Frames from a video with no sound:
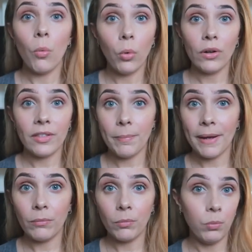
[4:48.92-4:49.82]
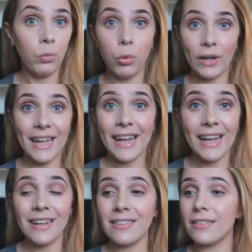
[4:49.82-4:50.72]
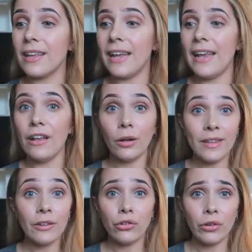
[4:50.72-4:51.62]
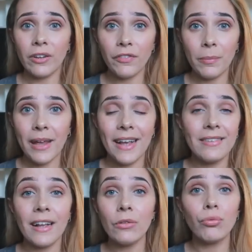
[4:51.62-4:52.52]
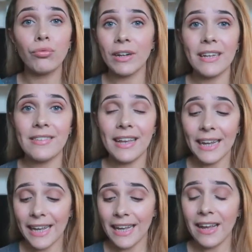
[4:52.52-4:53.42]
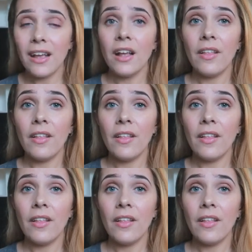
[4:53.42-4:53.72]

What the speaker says: what it is, he knows how to drink from it. It sounds really silly.